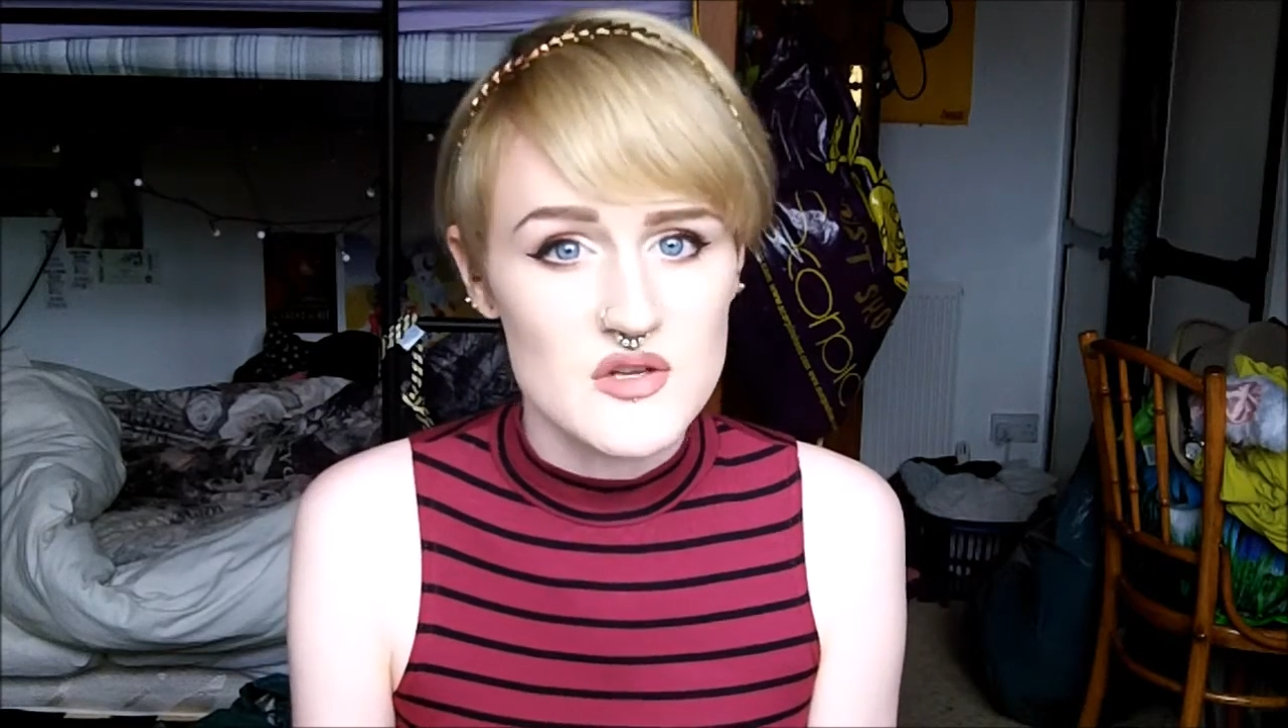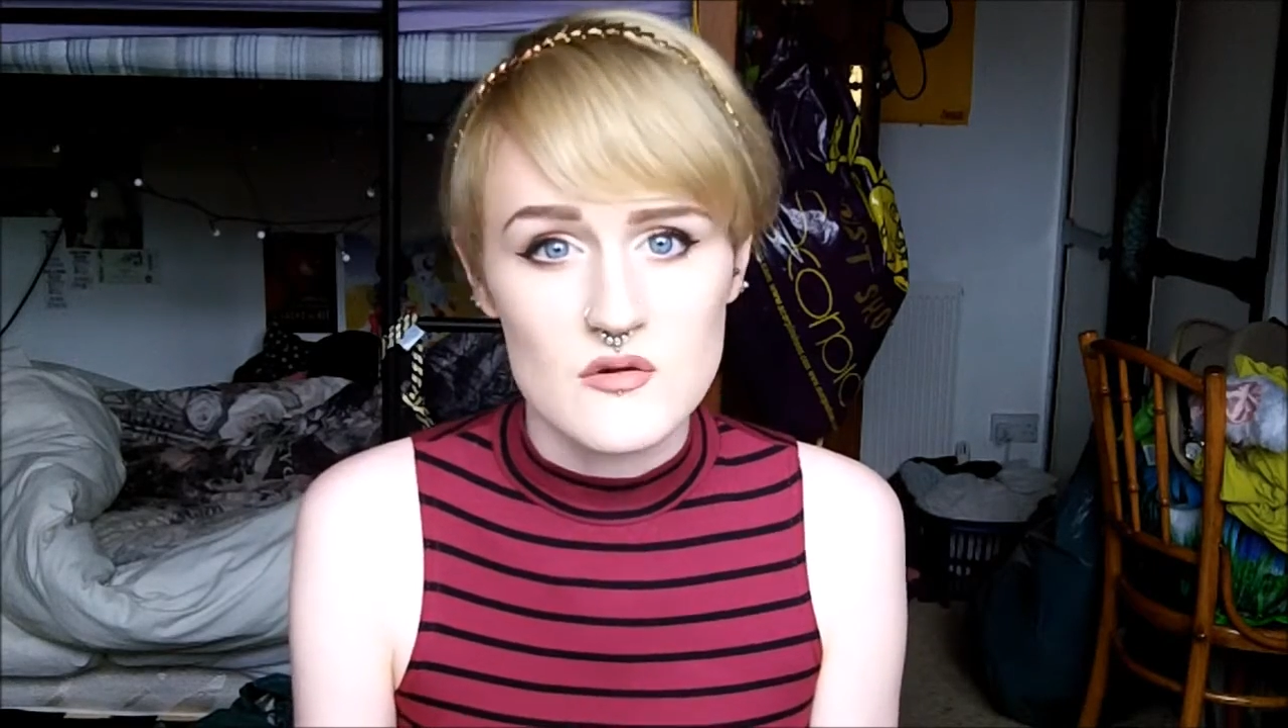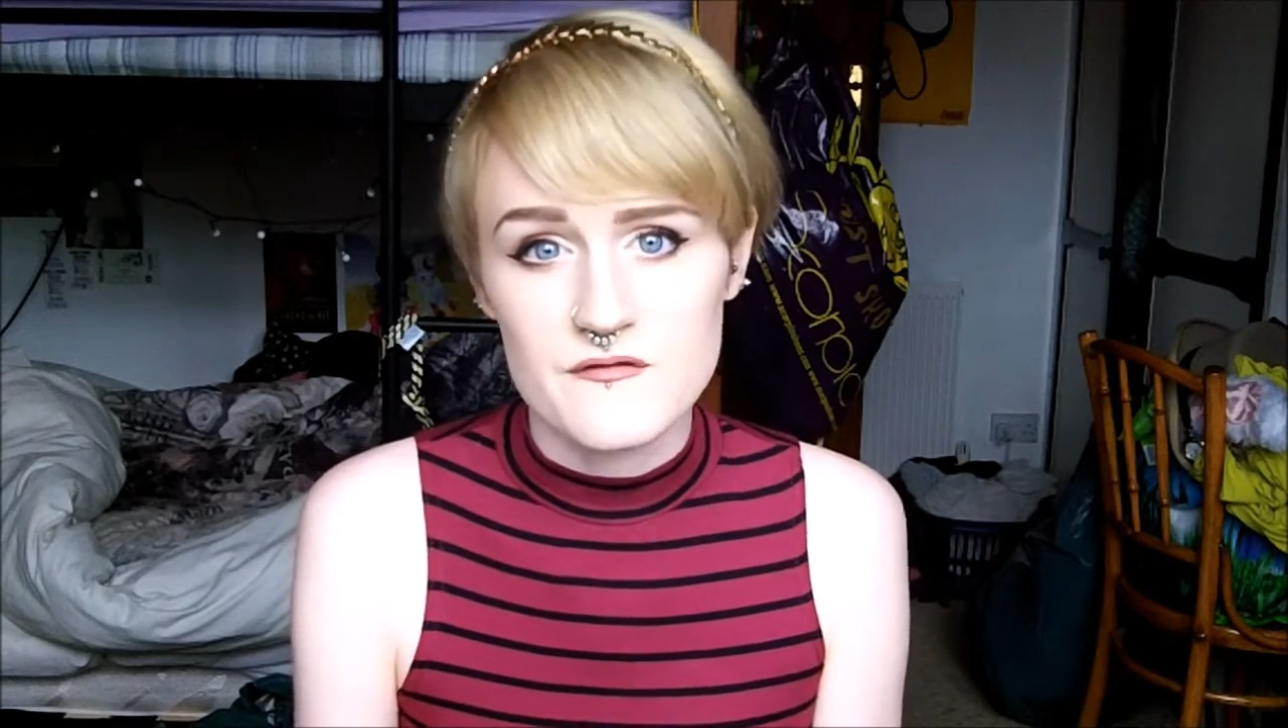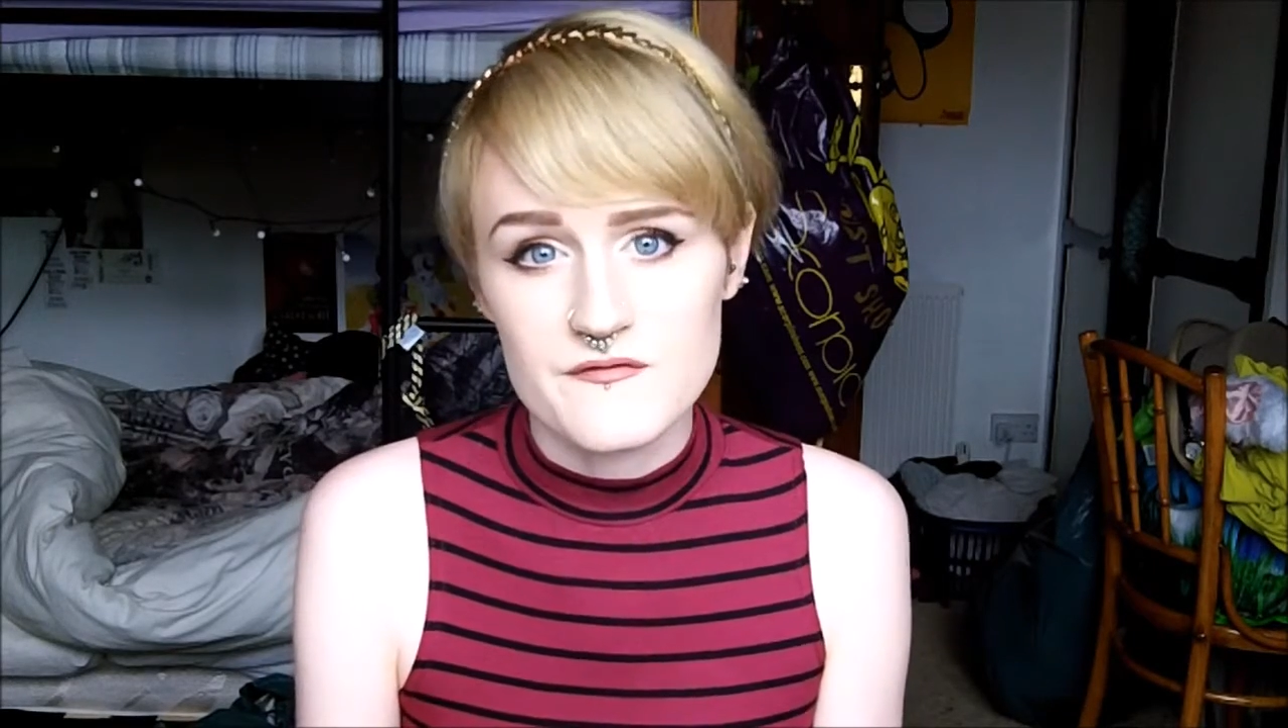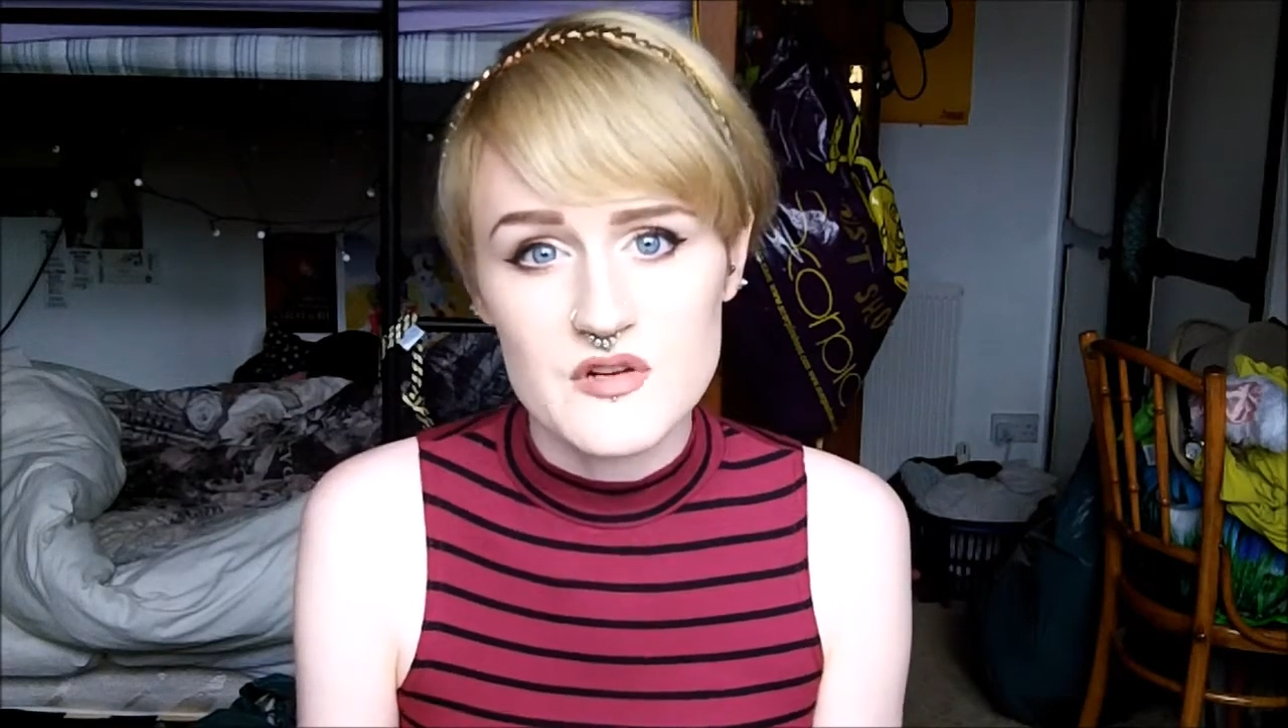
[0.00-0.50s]
or
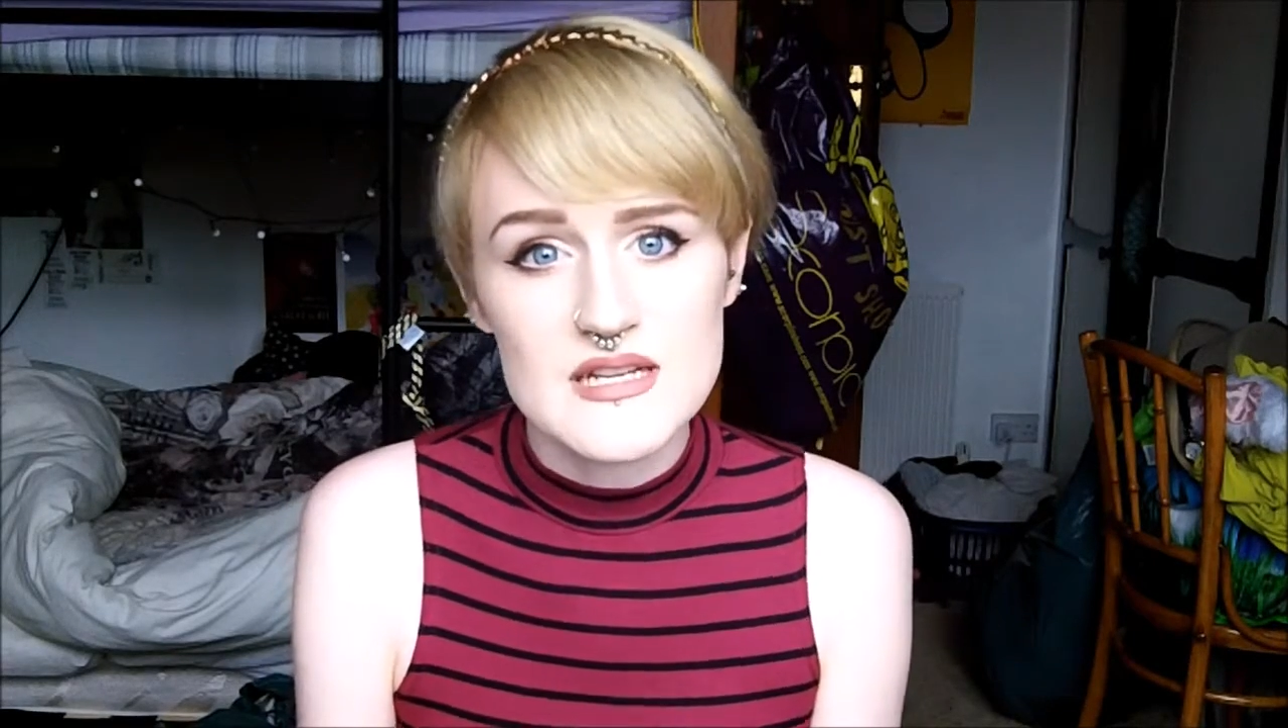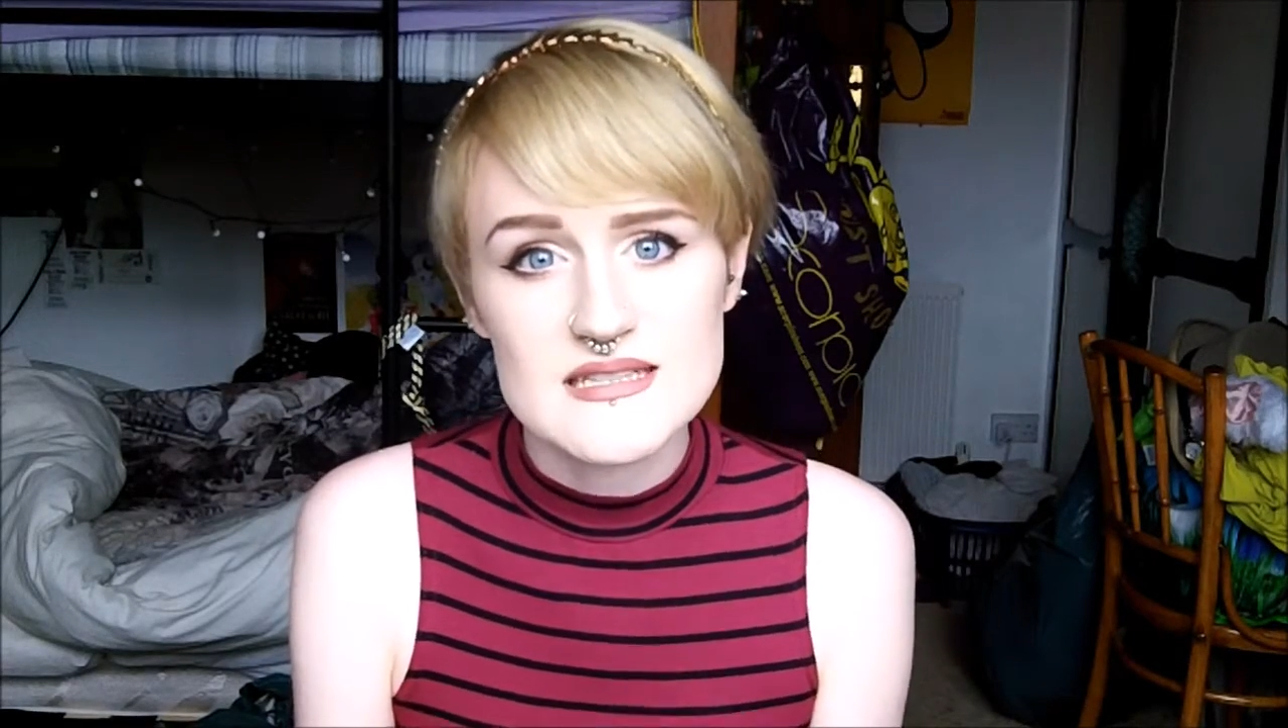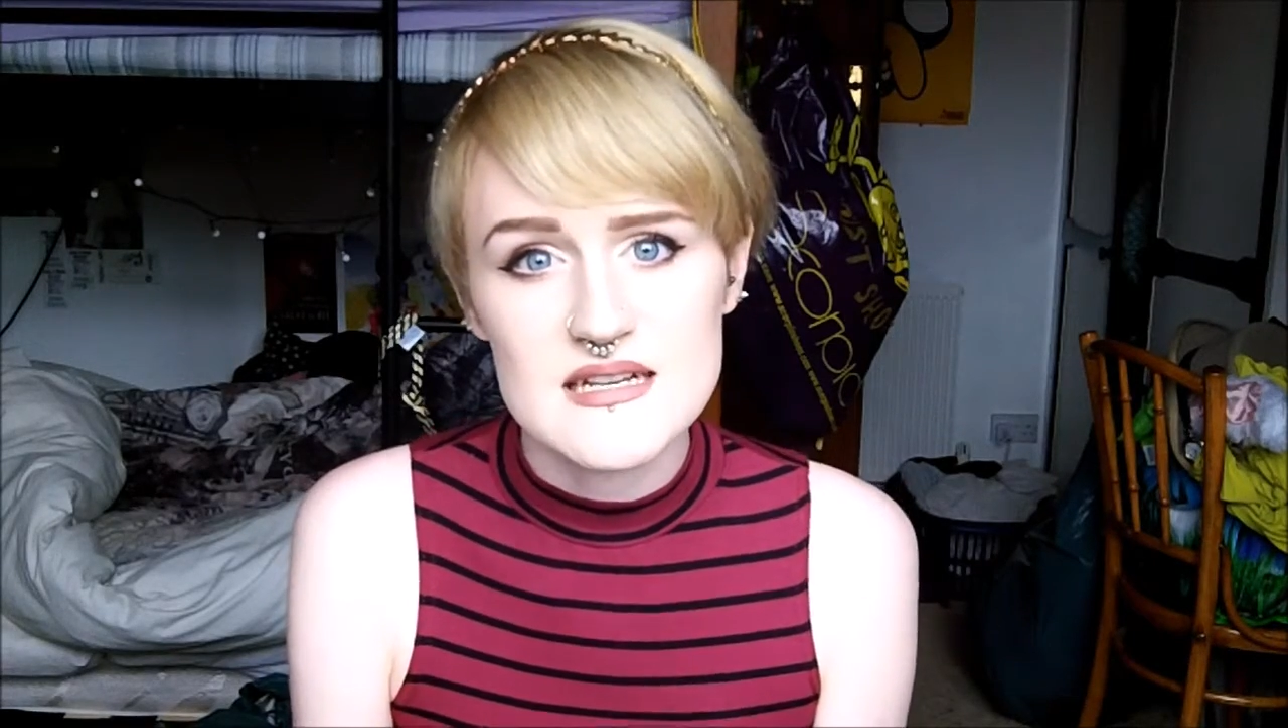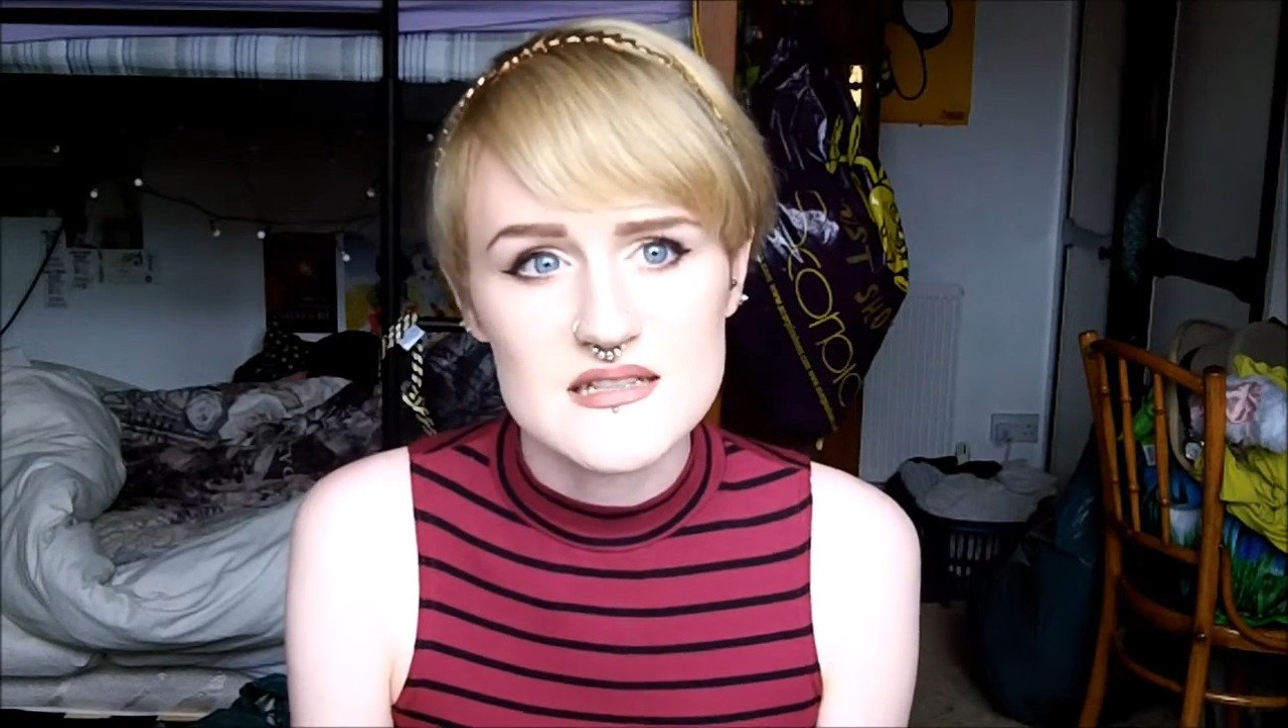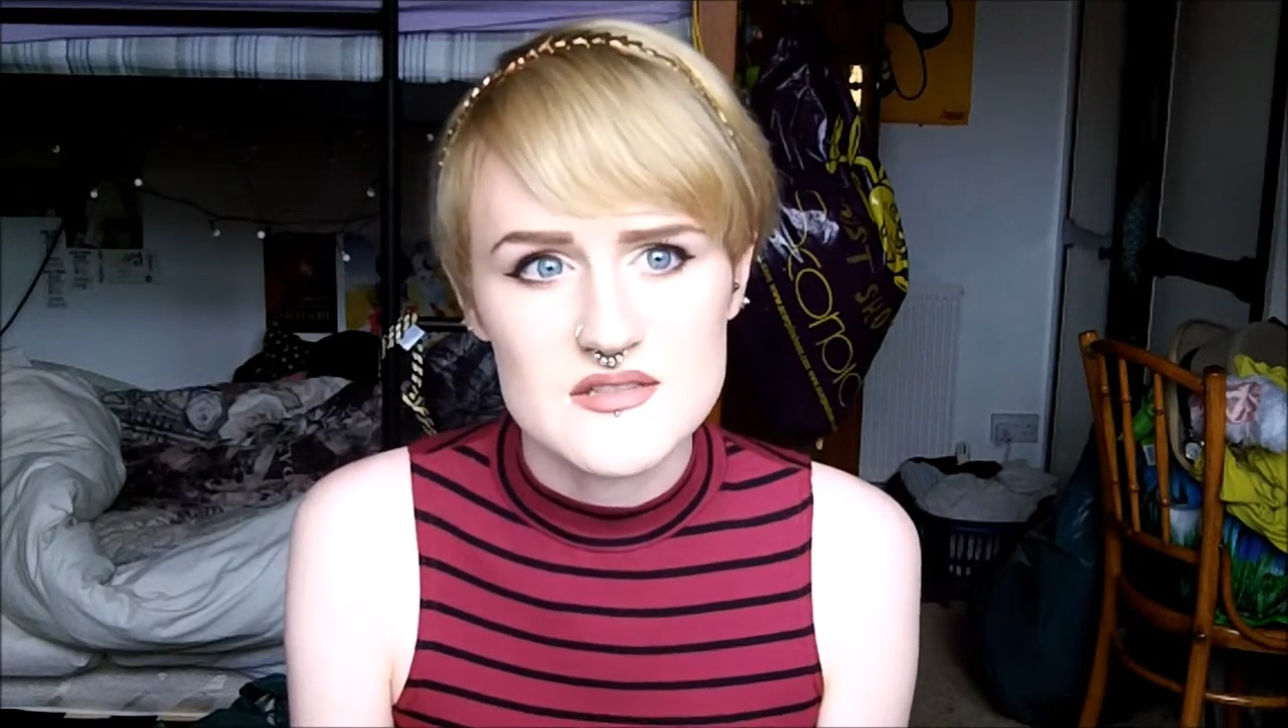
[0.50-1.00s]
freezers